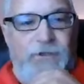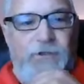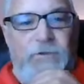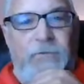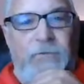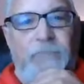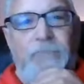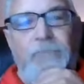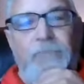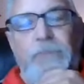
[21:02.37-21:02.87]

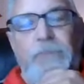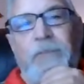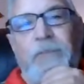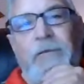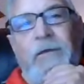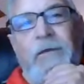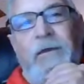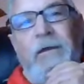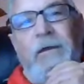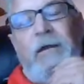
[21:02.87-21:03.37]
that comes
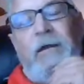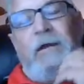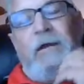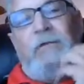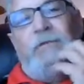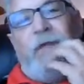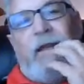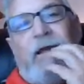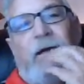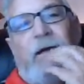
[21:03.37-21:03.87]
all the way
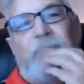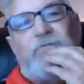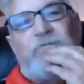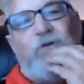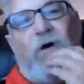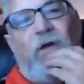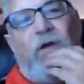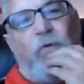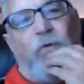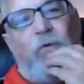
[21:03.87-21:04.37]
back down and
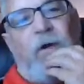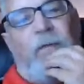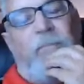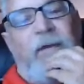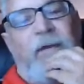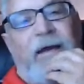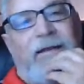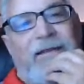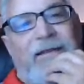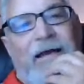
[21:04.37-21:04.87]
starts
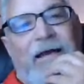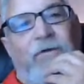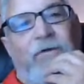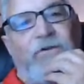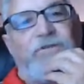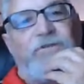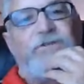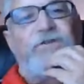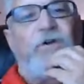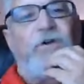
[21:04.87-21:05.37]
another
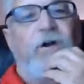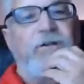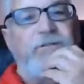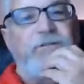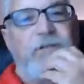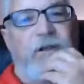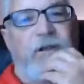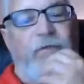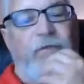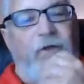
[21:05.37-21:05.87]
hyperwave.
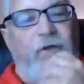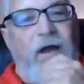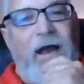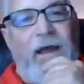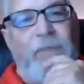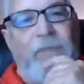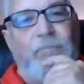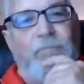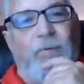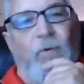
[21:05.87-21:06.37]
I've only got
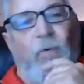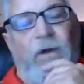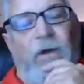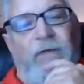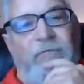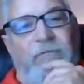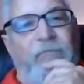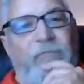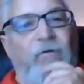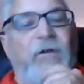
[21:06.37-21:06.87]
about 5
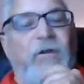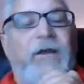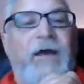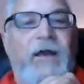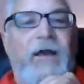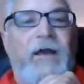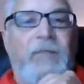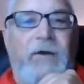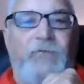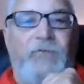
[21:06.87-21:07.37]
or 6
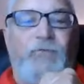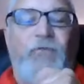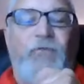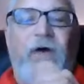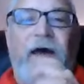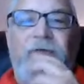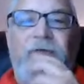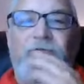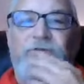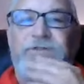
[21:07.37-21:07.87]

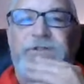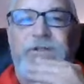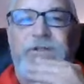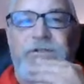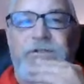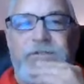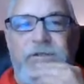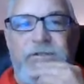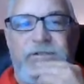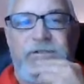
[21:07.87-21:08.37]
examples of
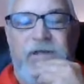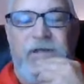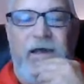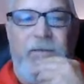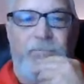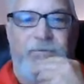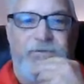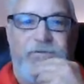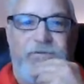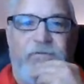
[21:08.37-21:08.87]
that
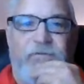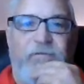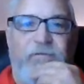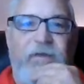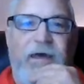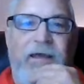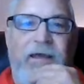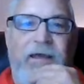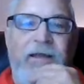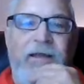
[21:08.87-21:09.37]
out of
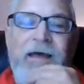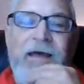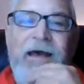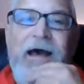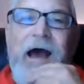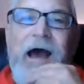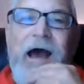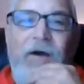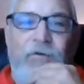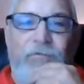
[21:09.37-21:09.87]
300.
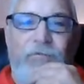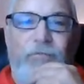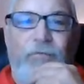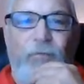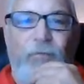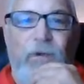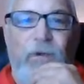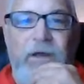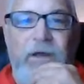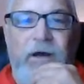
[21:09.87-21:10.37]

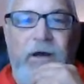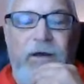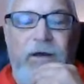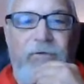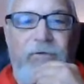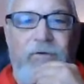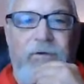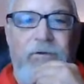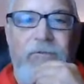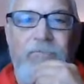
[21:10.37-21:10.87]

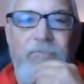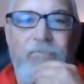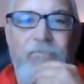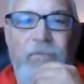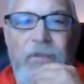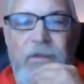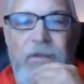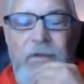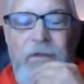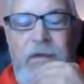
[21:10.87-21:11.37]

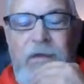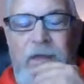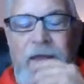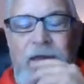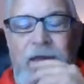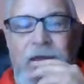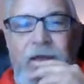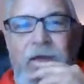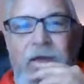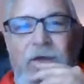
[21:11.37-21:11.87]
So
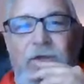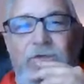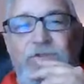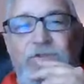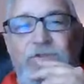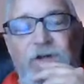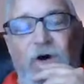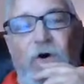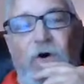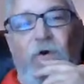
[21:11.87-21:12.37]
it's more
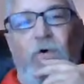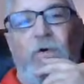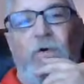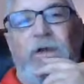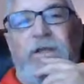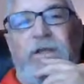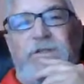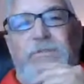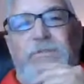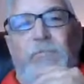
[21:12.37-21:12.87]
important
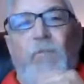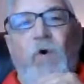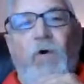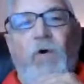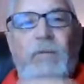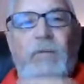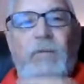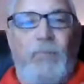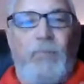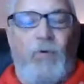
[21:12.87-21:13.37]
for
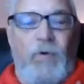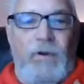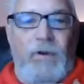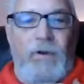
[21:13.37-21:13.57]
me